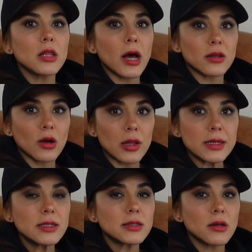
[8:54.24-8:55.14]
light
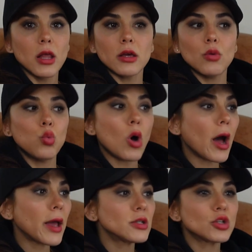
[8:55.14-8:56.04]
colors like
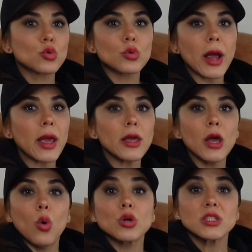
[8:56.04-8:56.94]
white, gray,
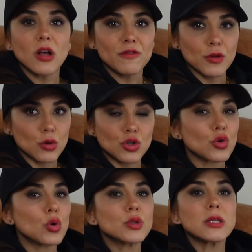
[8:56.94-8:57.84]
or soft
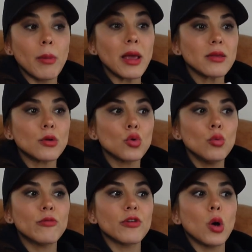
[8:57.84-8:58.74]
neutrals make the
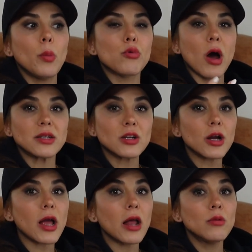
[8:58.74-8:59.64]
room feel
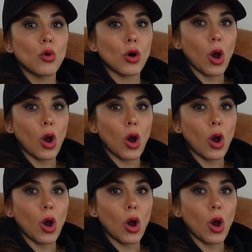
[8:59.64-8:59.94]
brighter and more